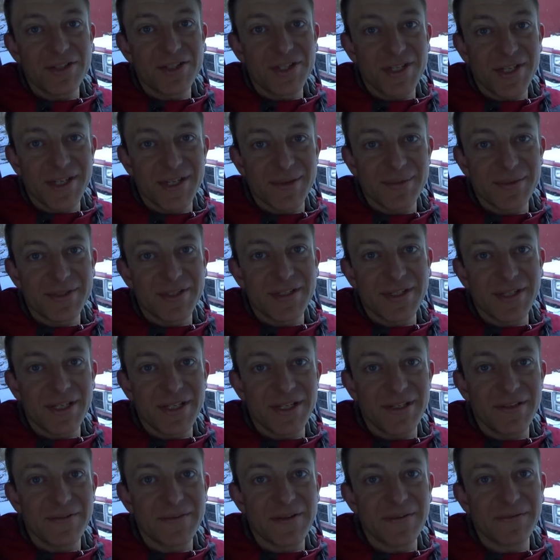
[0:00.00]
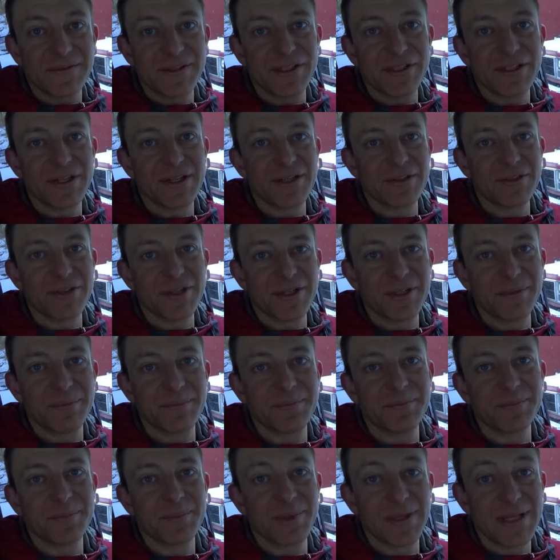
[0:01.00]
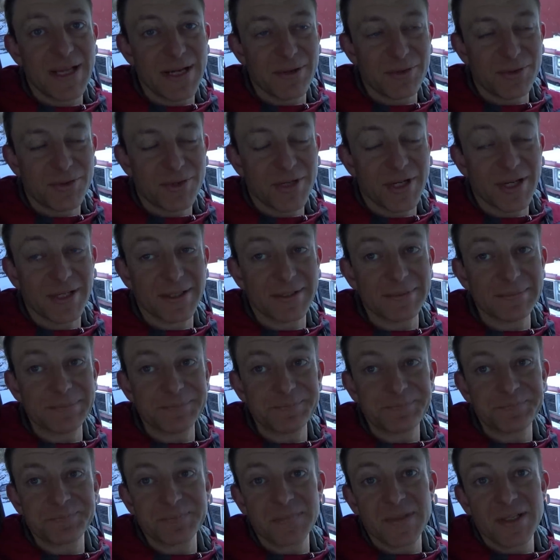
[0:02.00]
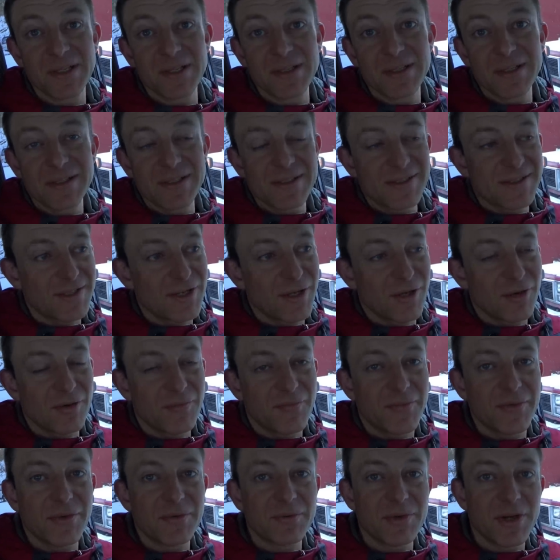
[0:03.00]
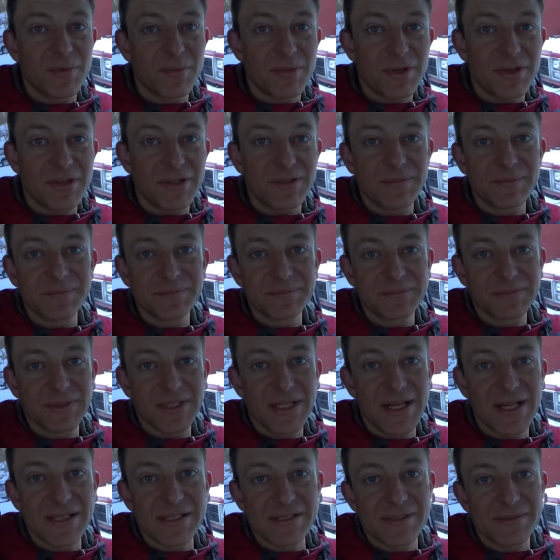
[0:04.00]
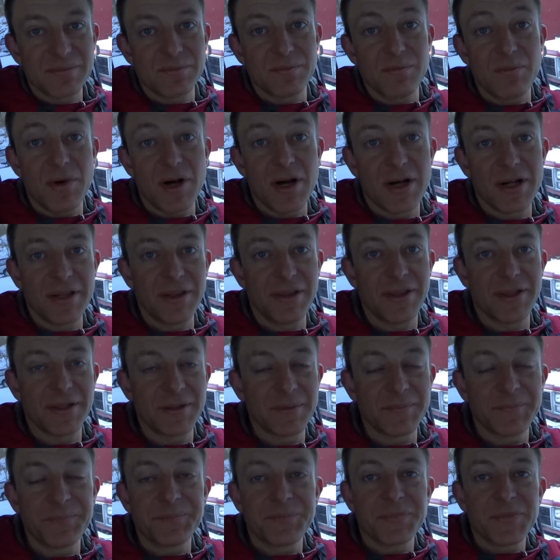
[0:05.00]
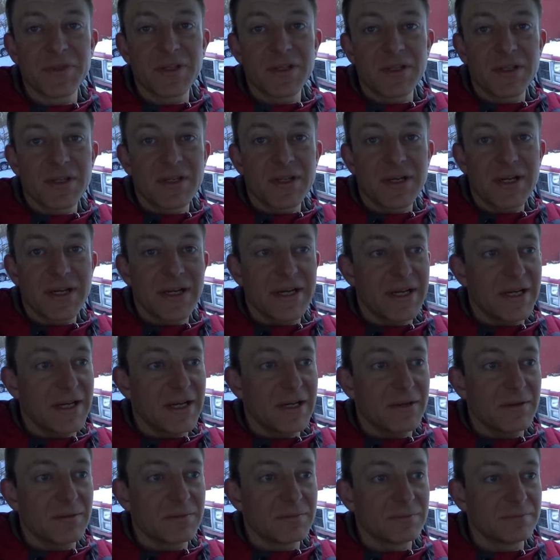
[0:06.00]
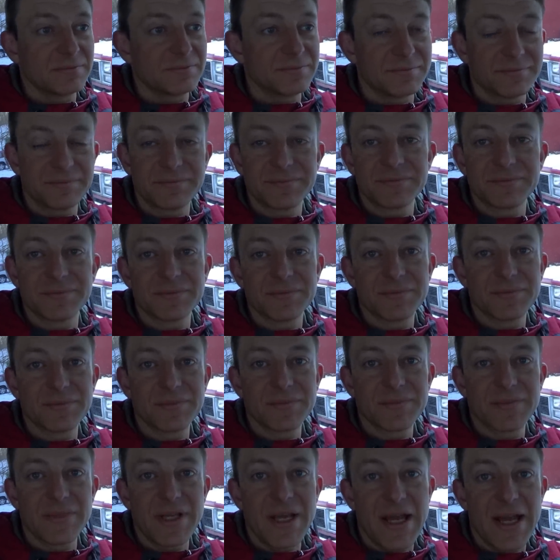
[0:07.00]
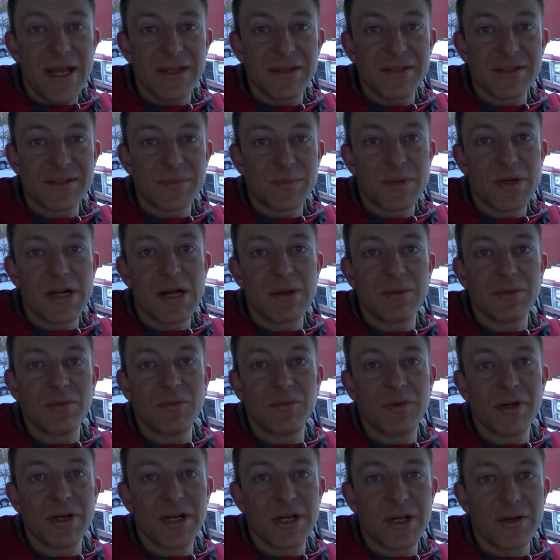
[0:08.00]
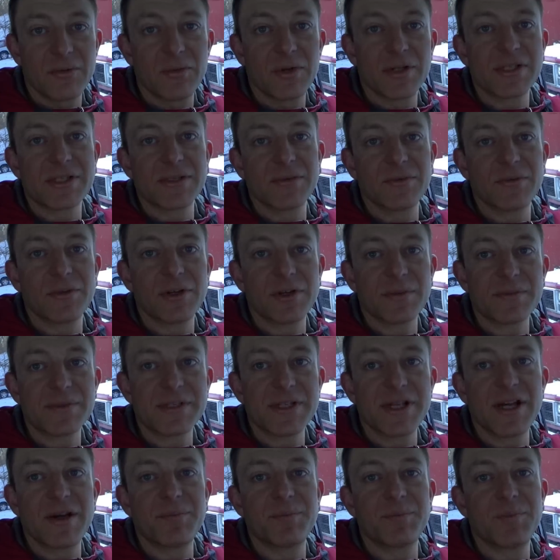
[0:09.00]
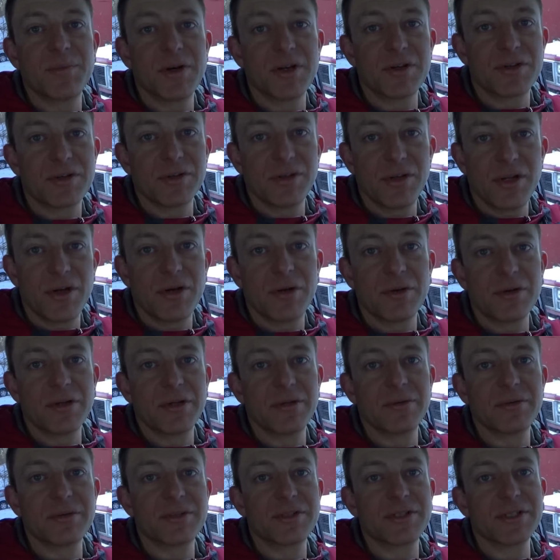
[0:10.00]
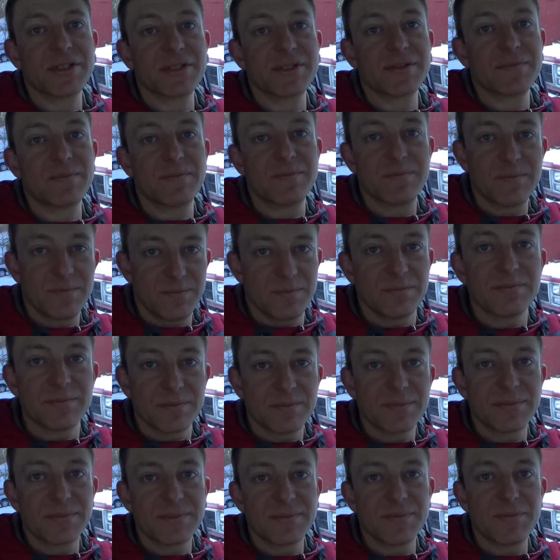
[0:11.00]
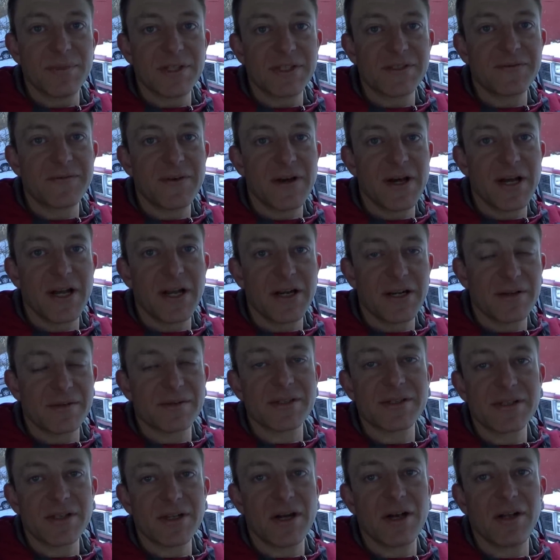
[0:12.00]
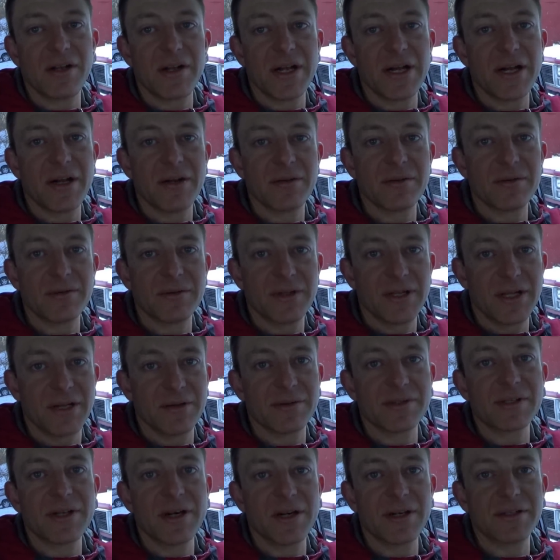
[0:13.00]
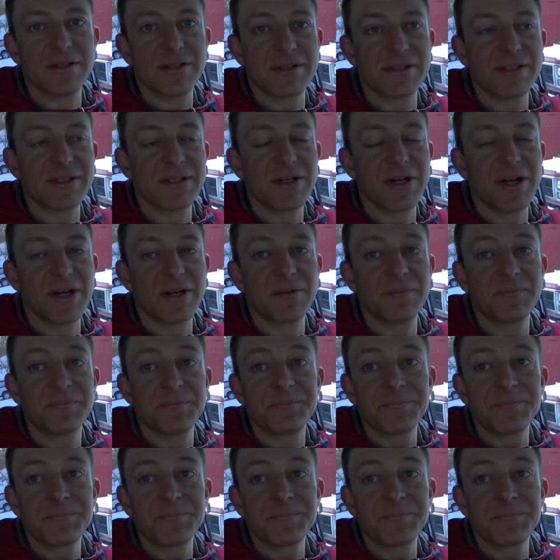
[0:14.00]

GMC 1500 plow truck. So if you remember, last month, uh, they had this problem where once it warms up under load, it would just misfire, stall out, and then it was hard to start.